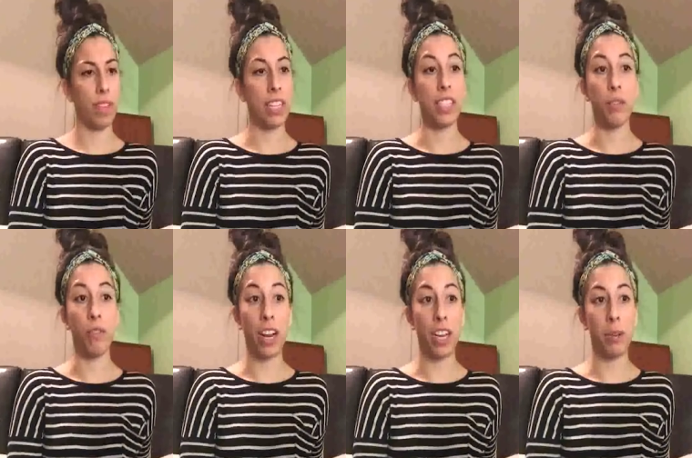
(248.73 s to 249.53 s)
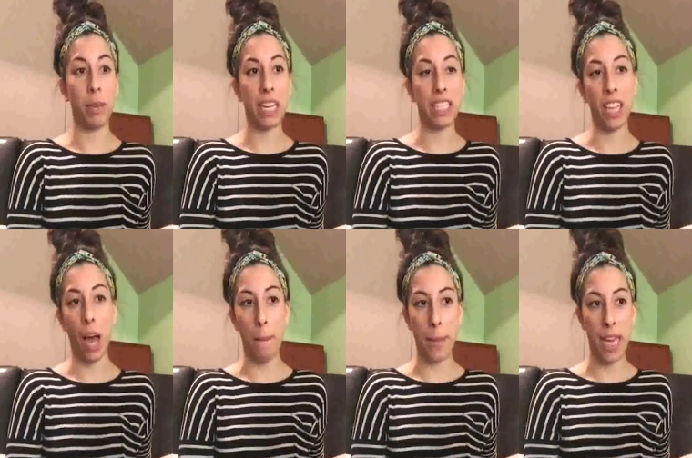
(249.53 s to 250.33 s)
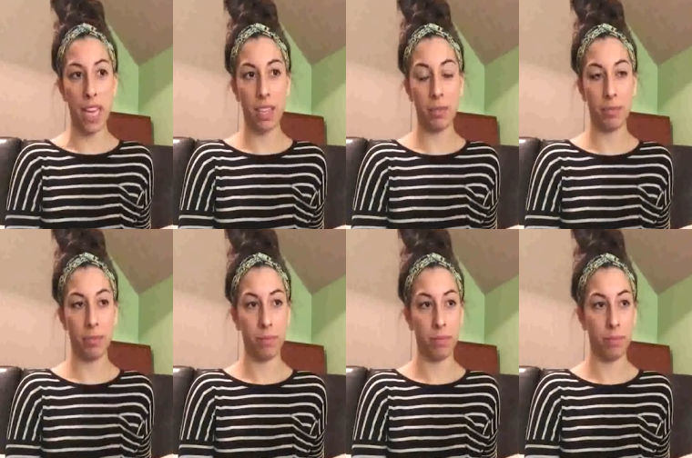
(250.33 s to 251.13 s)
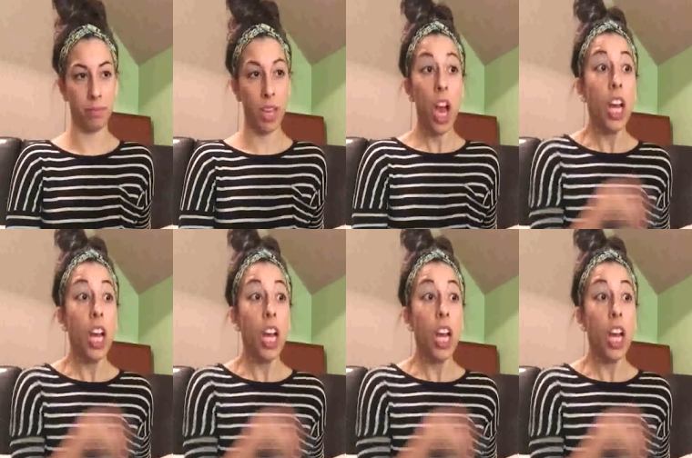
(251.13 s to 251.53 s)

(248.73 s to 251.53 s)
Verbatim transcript: Is the friend gonna be a zombie? Uh,